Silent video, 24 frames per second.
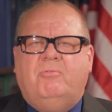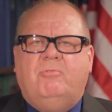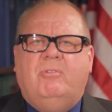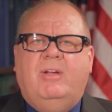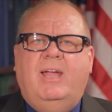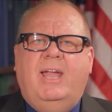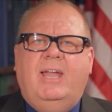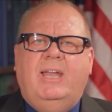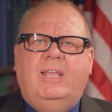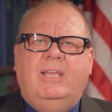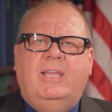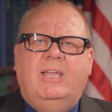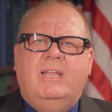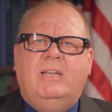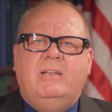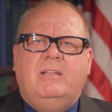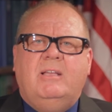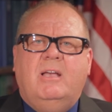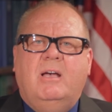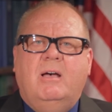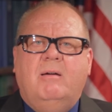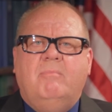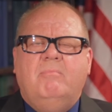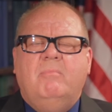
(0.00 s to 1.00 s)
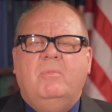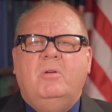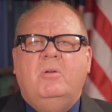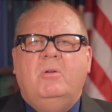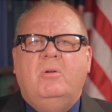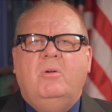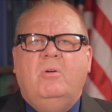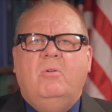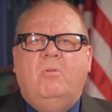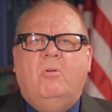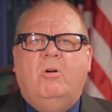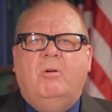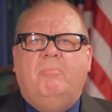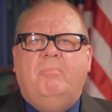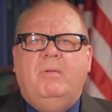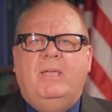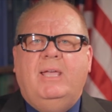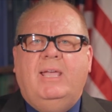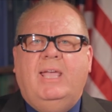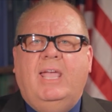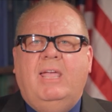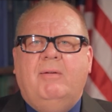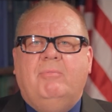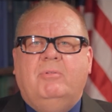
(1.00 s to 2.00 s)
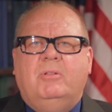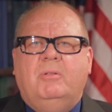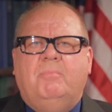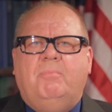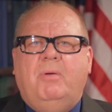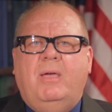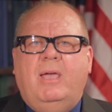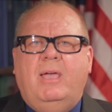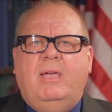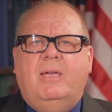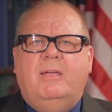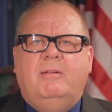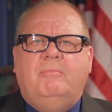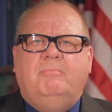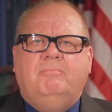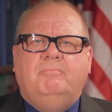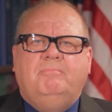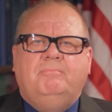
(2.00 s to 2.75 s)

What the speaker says: creating income or being able to pay it.